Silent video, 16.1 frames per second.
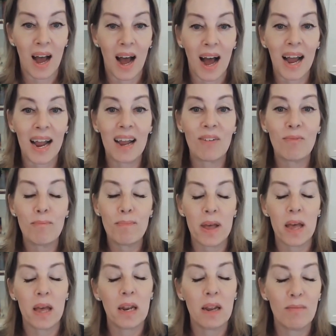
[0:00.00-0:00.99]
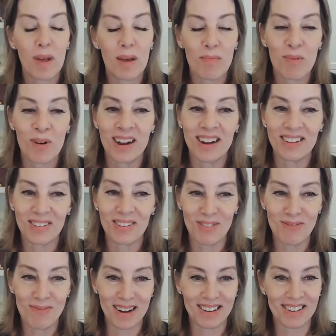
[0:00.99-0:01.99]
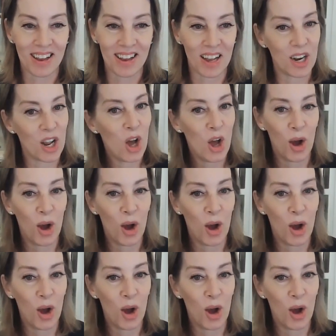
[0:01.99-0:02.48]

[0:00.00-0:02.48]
I have many memories of my son